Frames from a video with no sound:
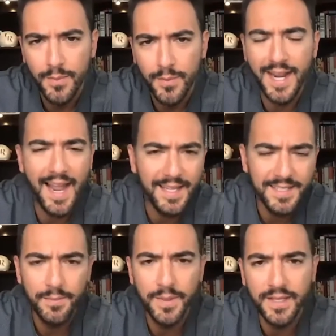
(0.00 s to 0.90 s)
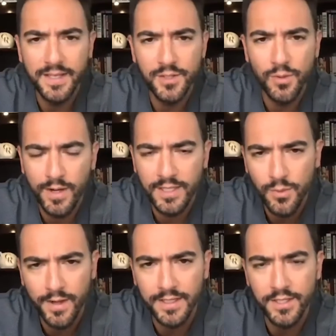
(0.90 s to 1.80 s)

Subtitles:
but it has to be in 2020.